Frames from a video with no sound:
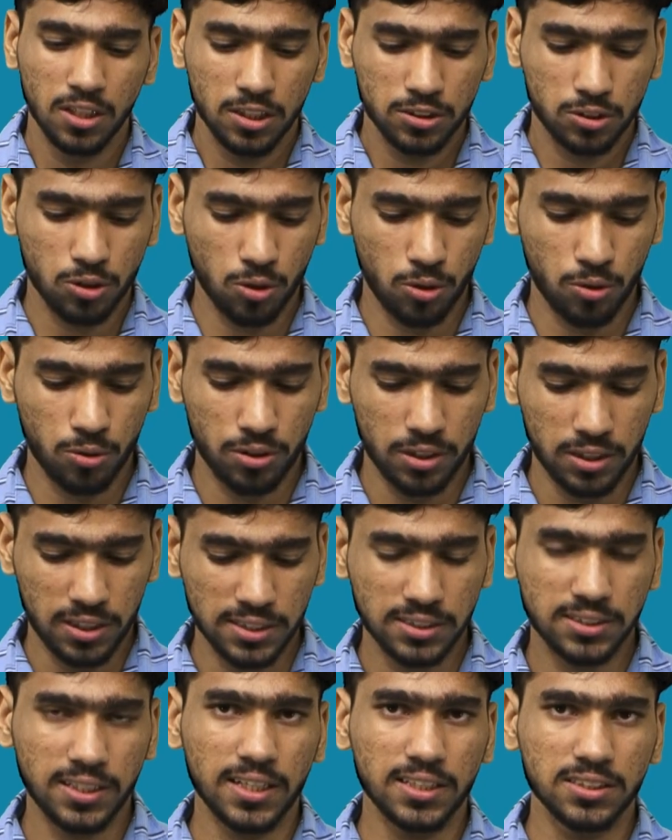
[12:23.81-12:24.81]
So
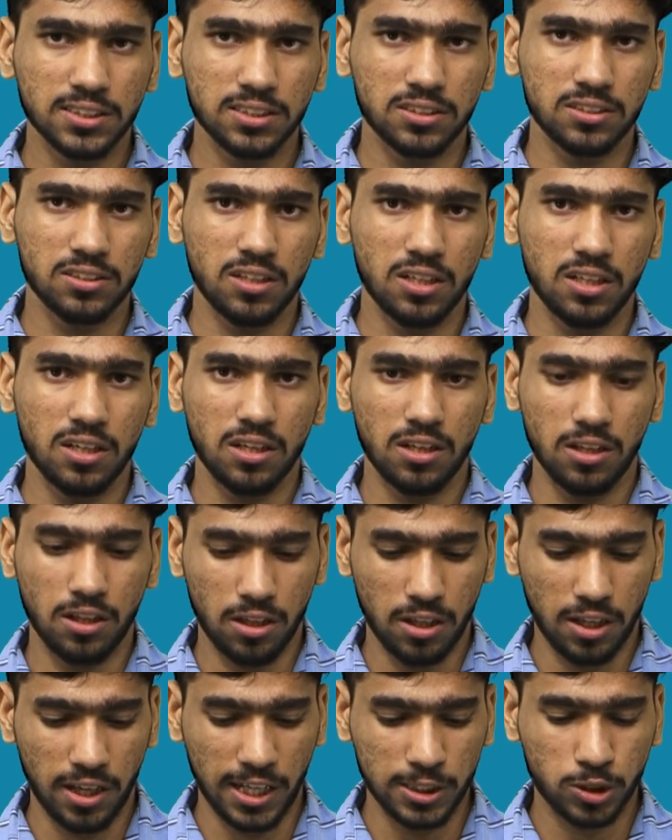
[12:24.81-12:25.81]
these things
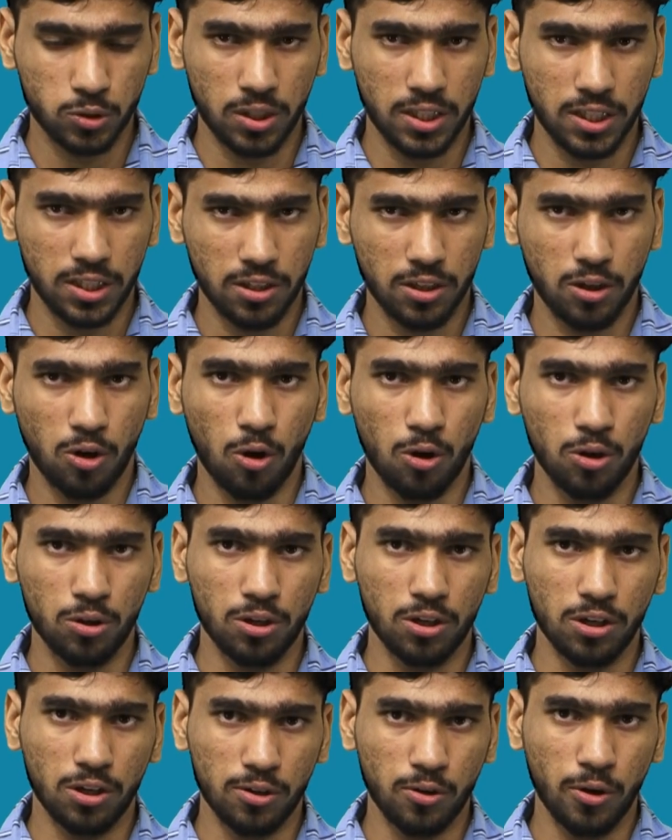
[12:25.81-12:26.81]
actually
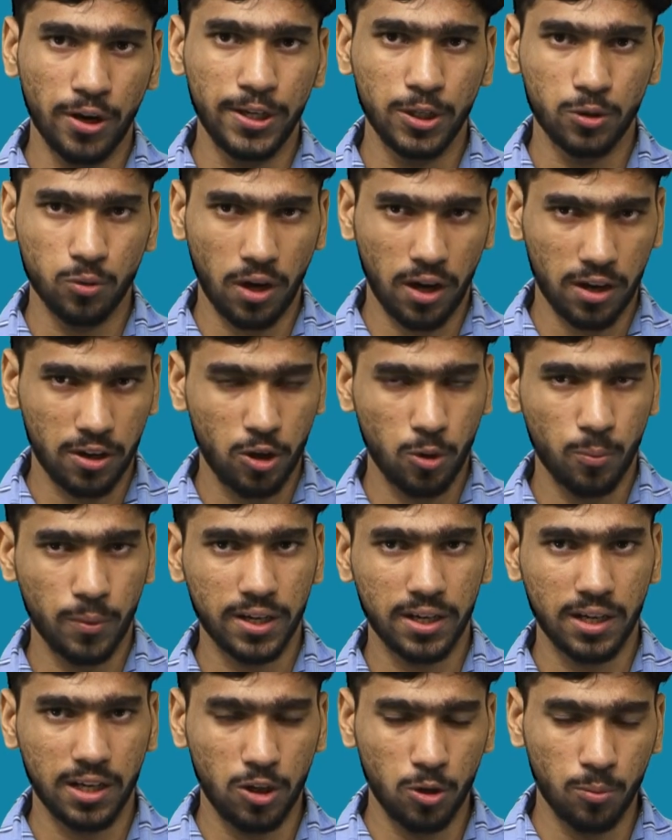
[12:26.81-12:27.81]
go into our
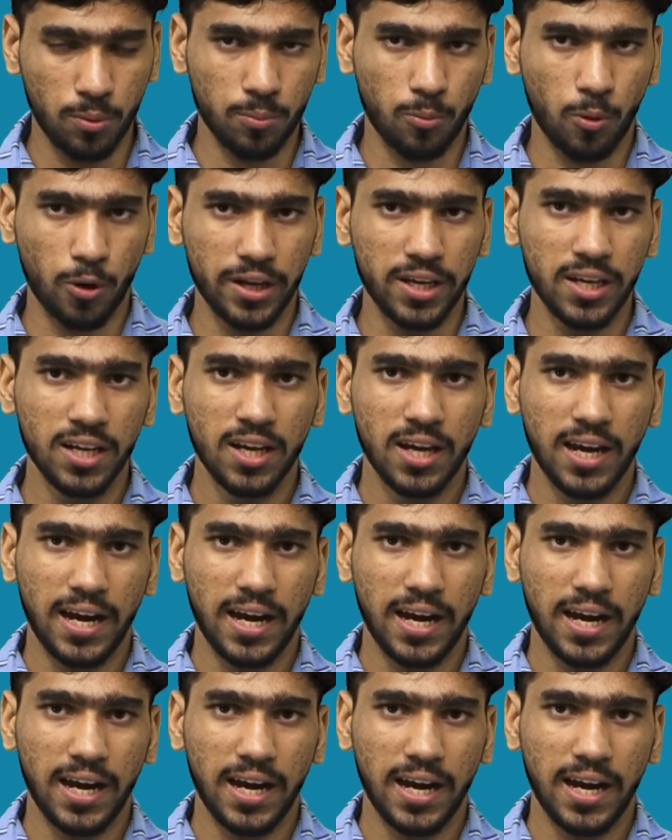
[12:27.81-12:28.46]
human body,